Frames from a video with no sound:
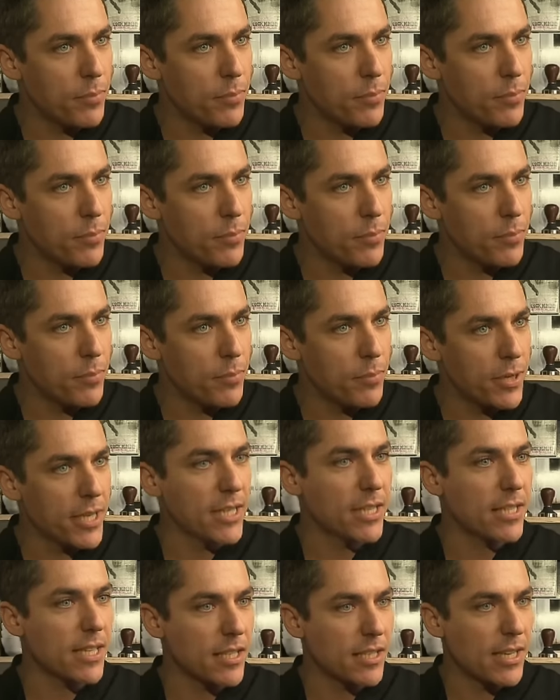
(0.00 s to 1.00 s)
sour,
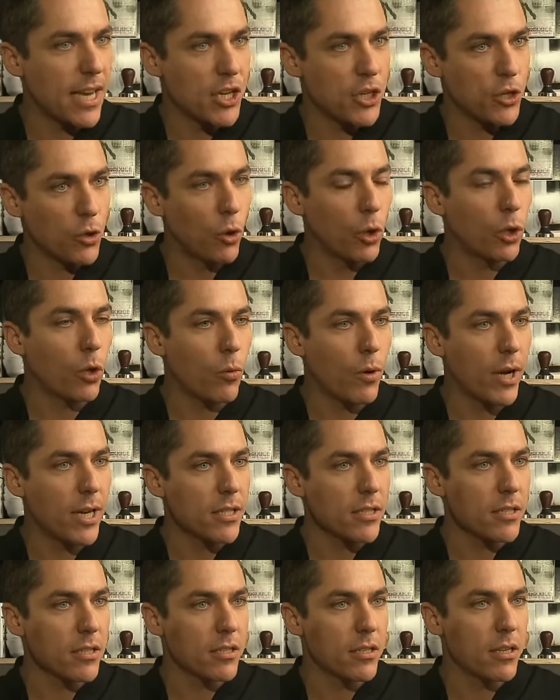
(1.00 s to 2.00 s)
bitter sensation all at
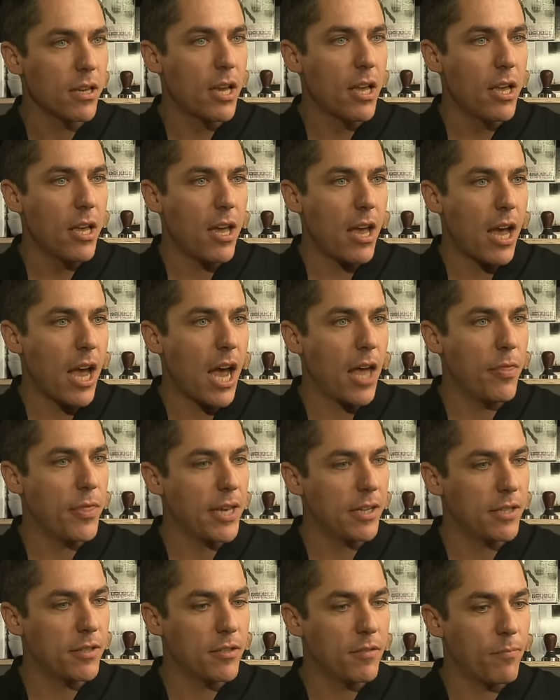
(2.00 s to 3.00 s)
once. Yep. And
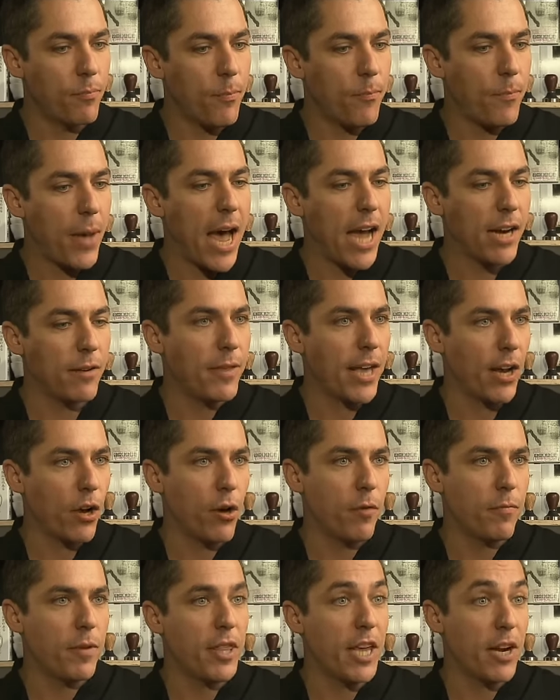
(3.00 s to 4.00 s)
then part of that
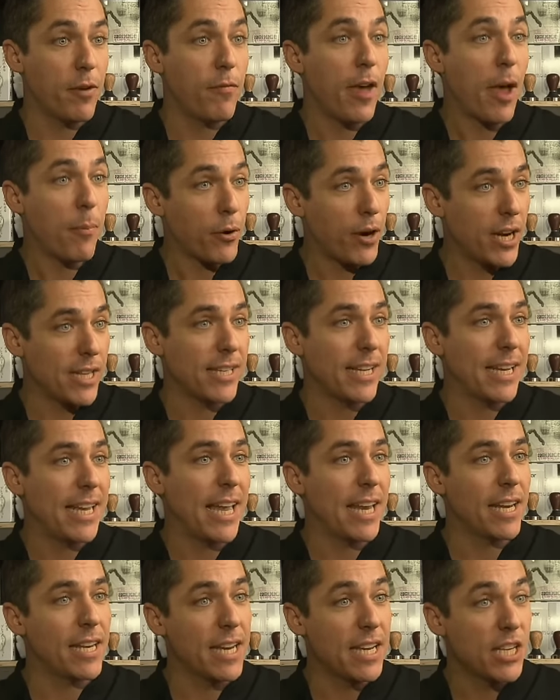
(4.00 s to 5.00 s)
coffee then evaporates
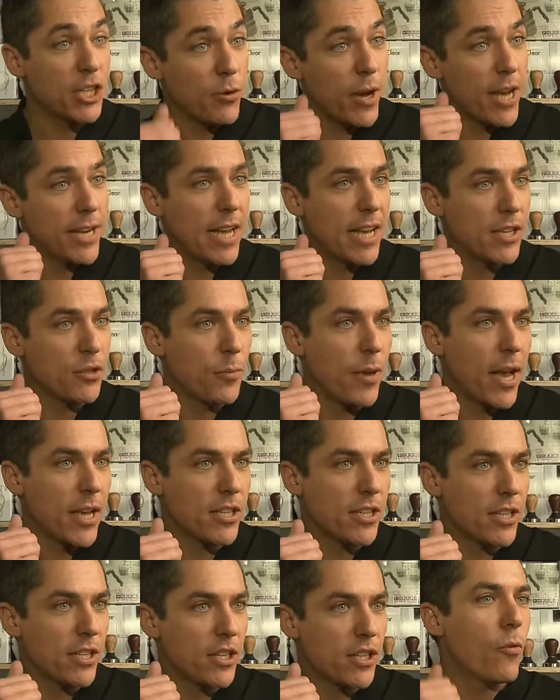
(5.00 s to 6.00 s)
again into our nasal
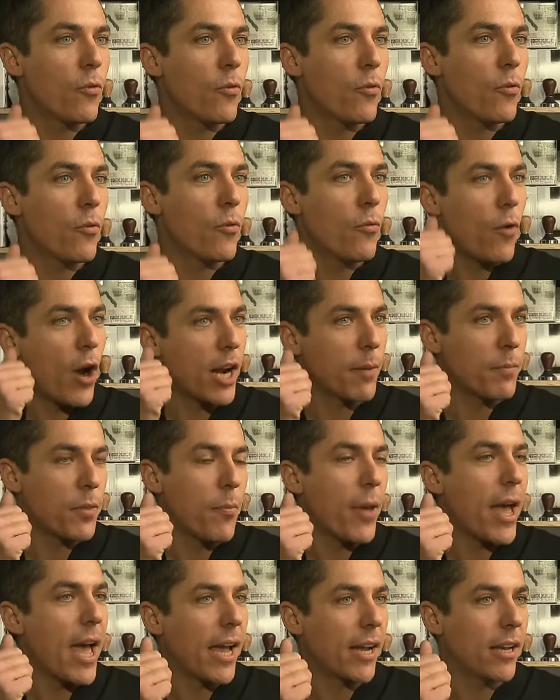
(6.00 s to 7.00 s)
passage right, up
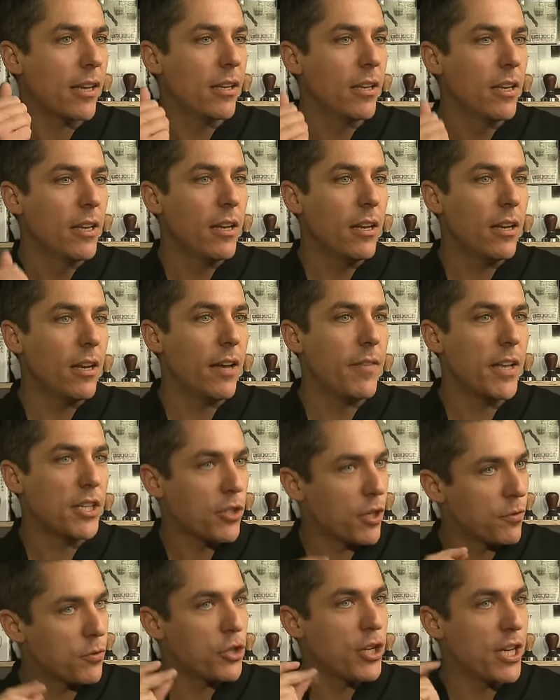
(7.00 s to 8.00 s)
the back. Okay. And
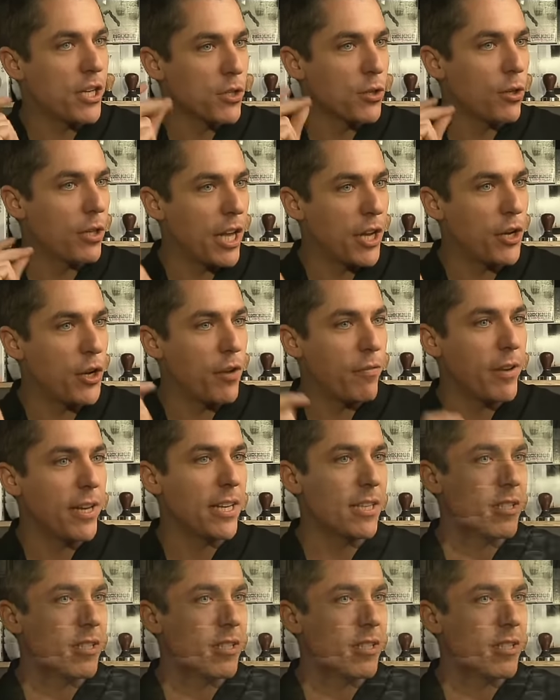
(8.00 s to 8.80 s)
that sort of triggers all our nerve